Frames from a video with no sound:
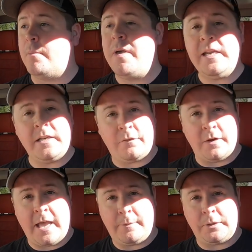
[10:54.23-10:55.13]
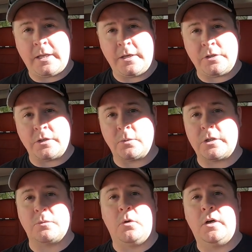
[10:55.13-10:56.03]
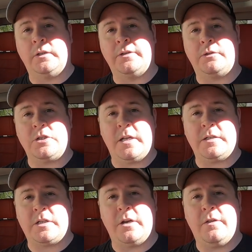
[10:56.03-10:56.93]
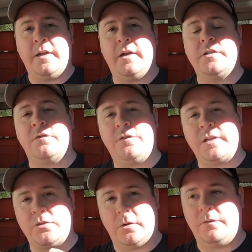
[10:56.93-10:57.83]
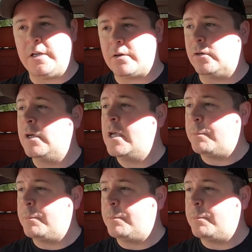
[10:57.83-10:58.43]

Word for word: many different applications with small little changes here and there to fix your vehicle.